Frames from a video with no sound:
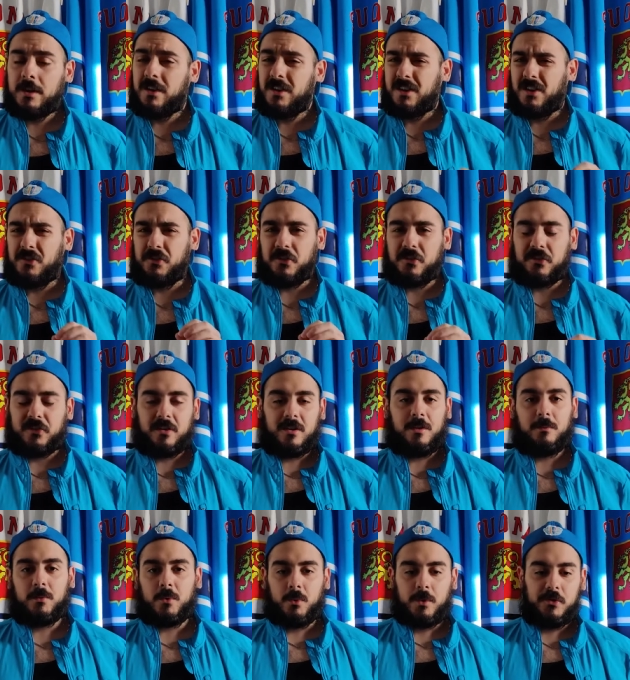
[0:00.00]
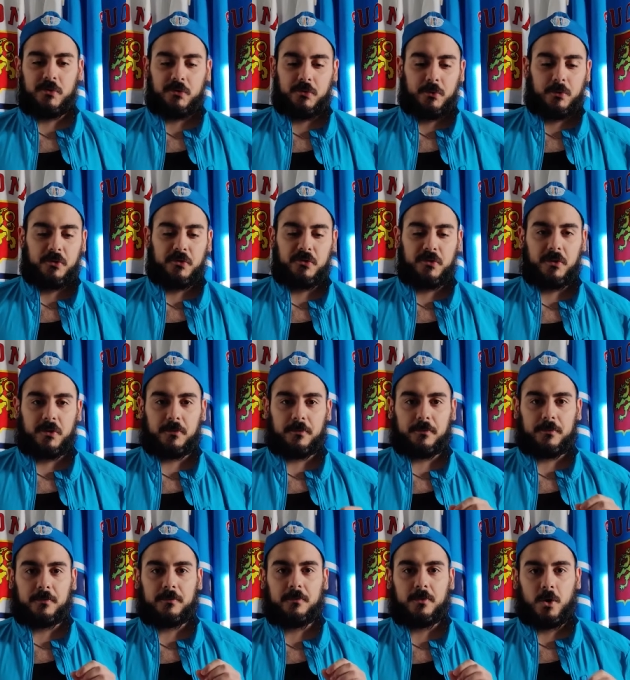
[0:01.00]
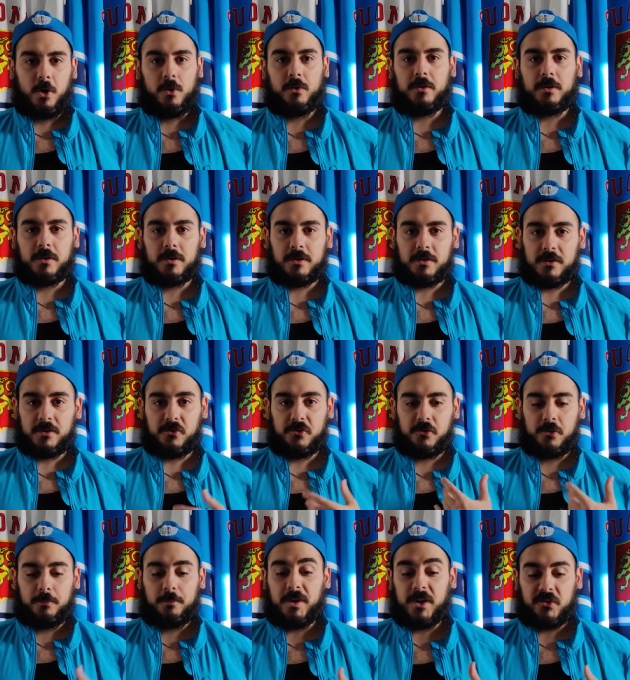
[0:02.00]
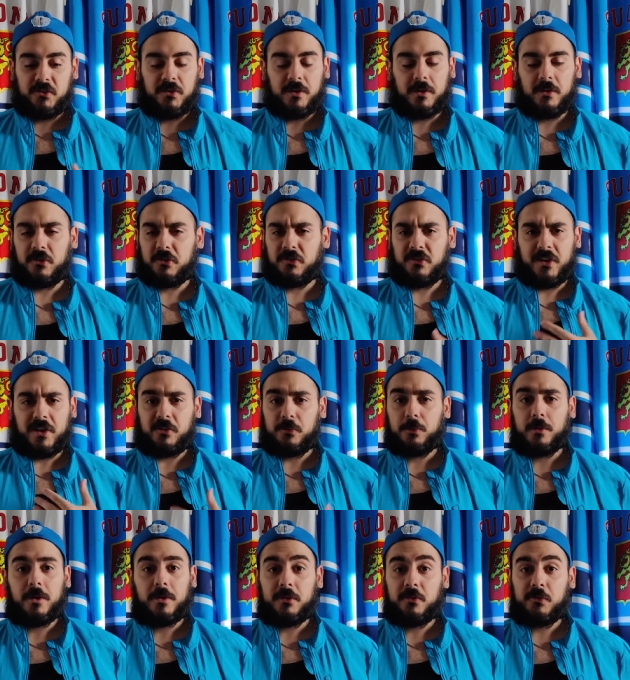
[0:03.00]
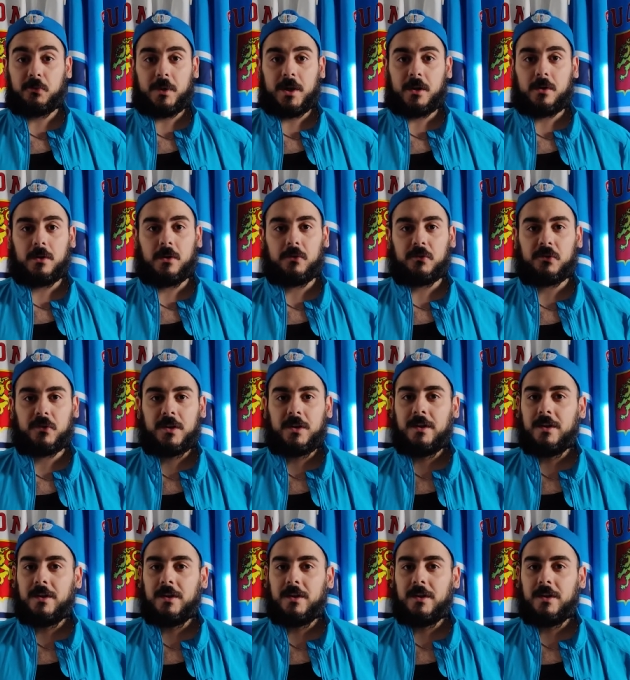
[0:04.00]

because it's the #1 source of odor is your base layers, because that's where all the sweat goes.